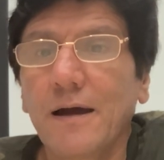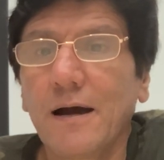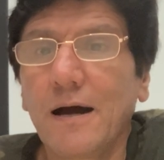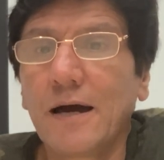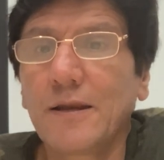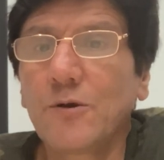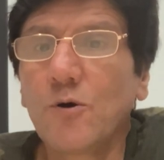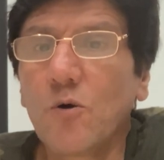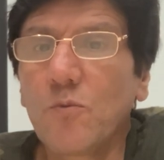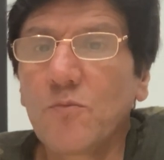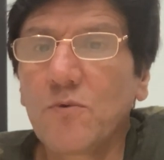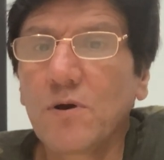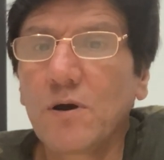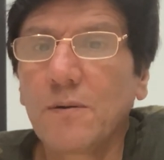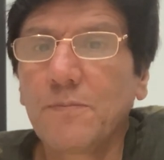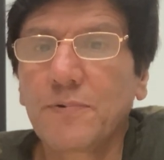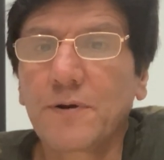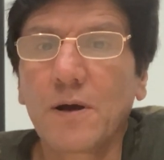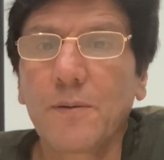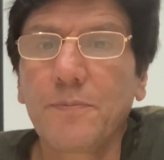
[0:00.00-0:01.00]

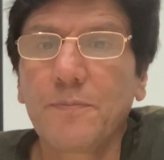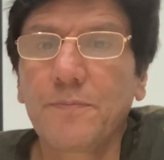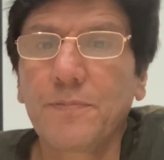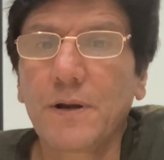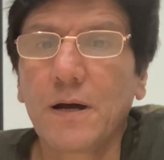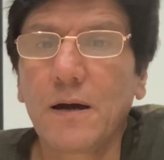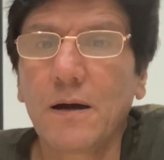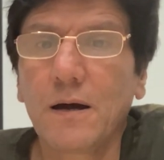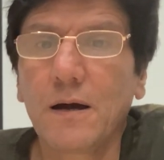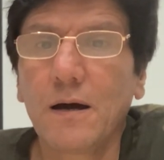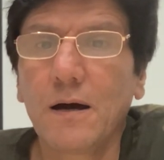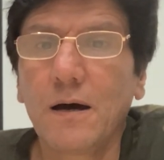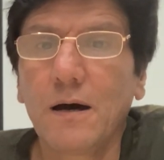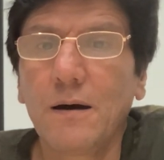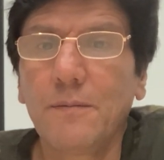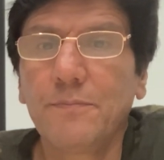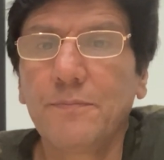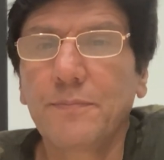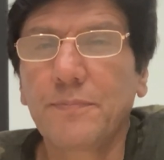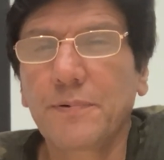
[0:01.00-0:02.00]
anomia,
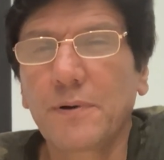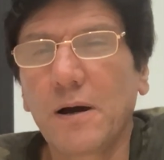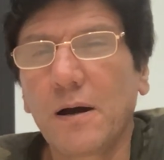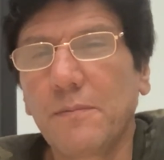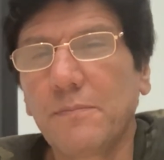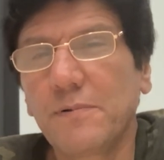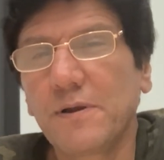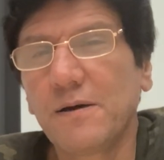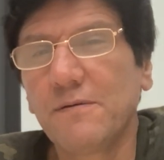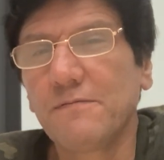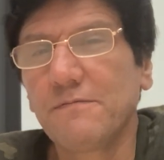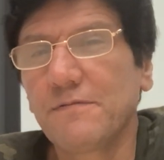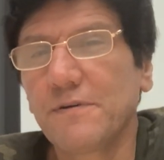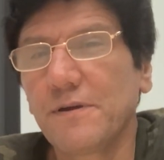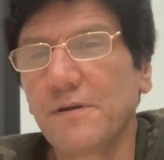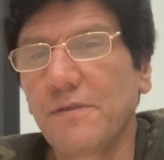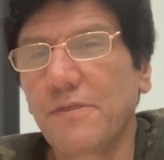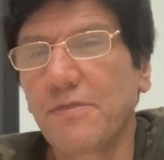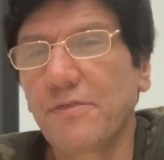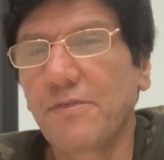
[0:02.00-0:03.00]
problem
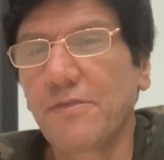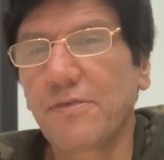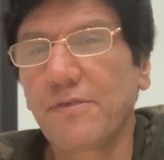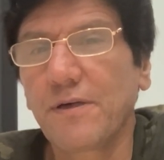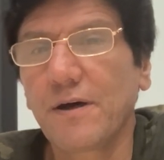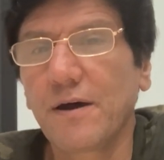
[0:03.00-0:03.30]
with